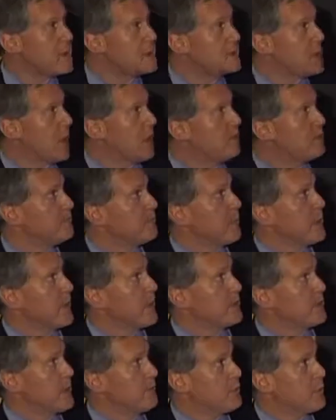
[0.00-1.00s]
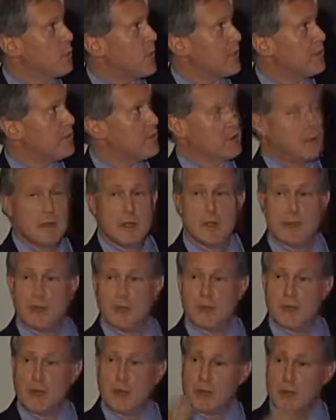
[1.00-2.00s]
So, number 1,
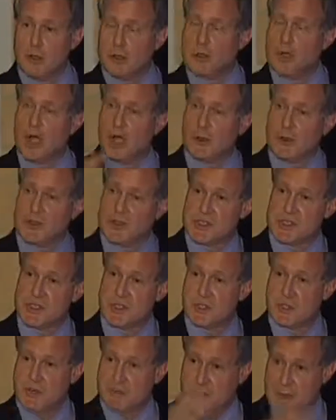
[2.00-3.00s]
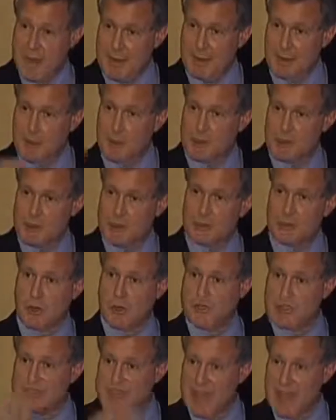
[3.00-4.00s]
the glucose, remember, because
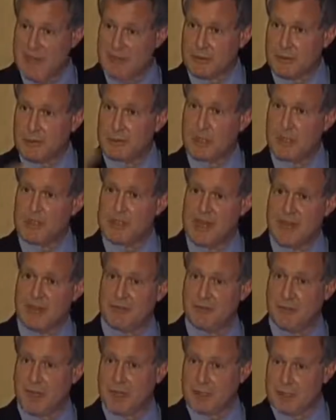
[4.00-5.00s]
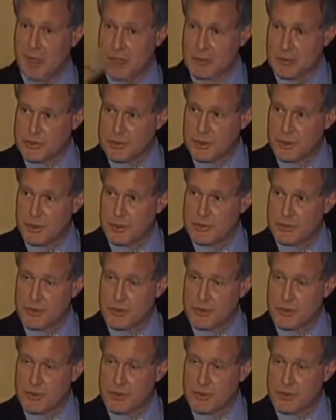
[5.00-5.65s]
sucrose is half glucose, half fructose.